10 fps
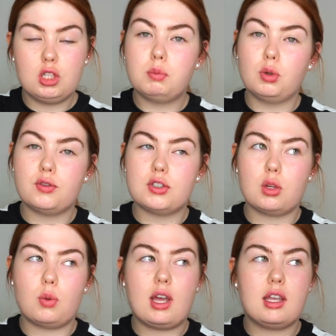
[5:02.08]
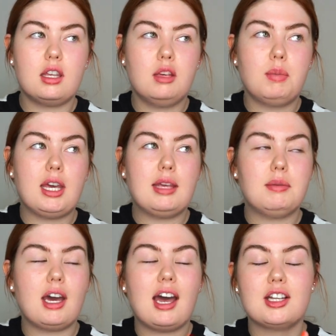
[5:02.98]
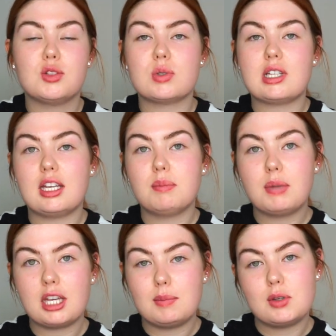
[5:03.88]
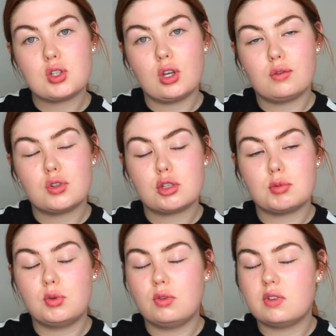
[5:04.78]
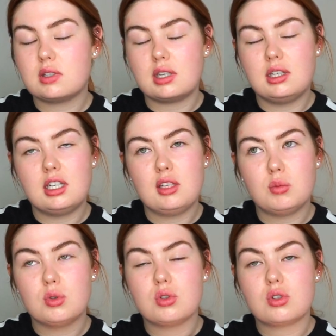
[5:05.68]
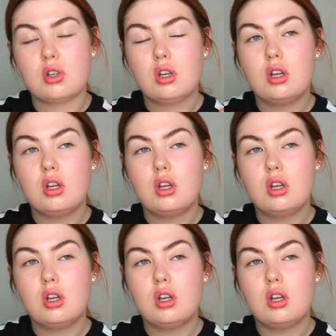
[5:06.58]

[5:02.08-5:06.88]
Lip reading: you buffed it away. Your hand was like baby soft, smooth skin. It was